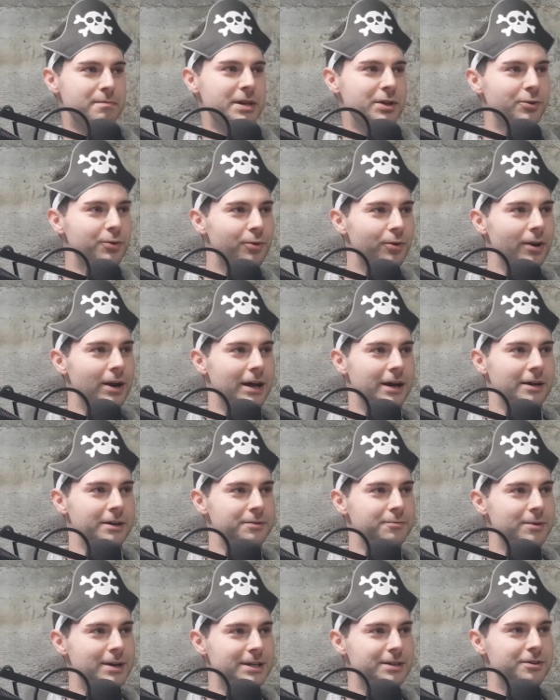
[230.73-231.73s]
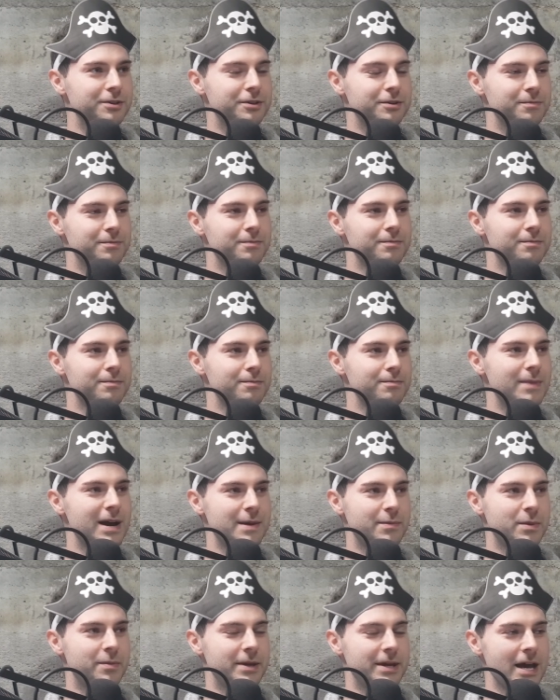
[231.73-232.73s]
middle ground where you could
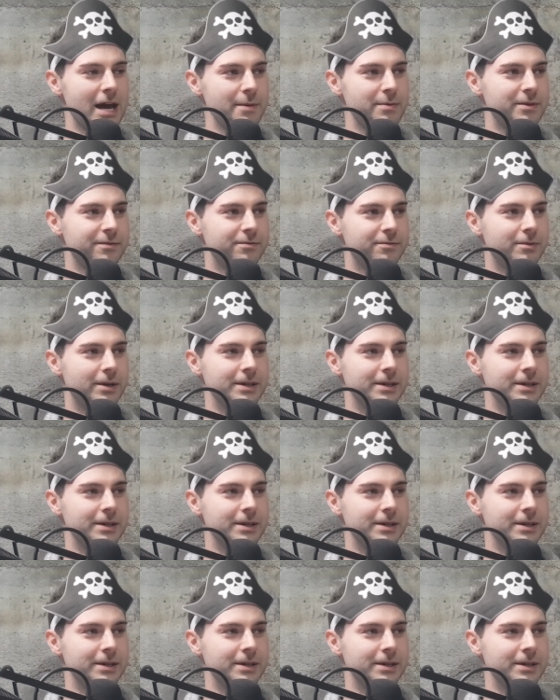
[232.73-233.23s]
maybe be happy for